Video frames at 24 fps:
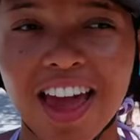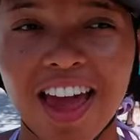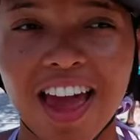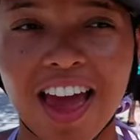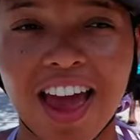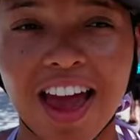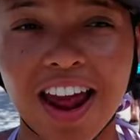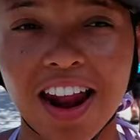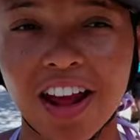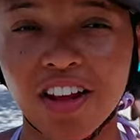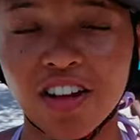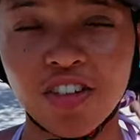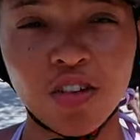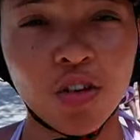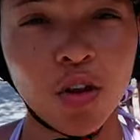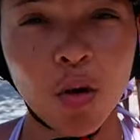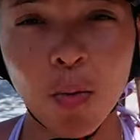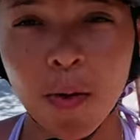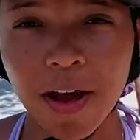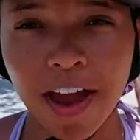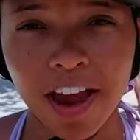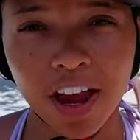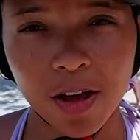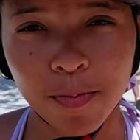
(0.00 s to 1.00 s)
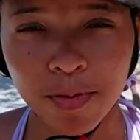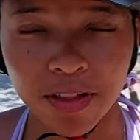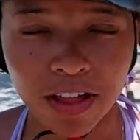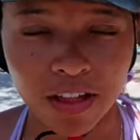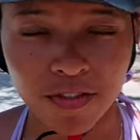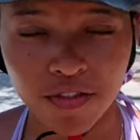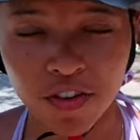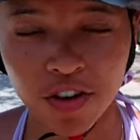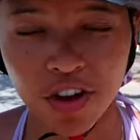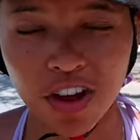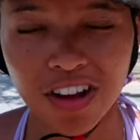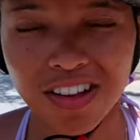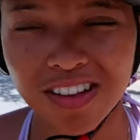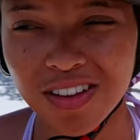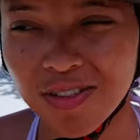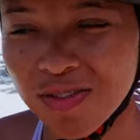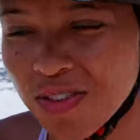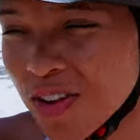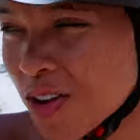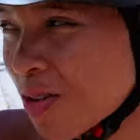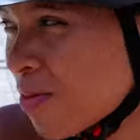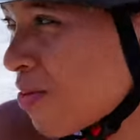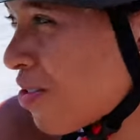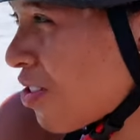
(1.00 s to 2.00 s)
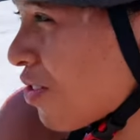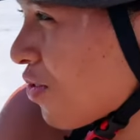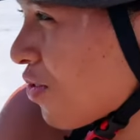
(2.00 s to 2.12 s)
And I don't know why, I completely forgot to film the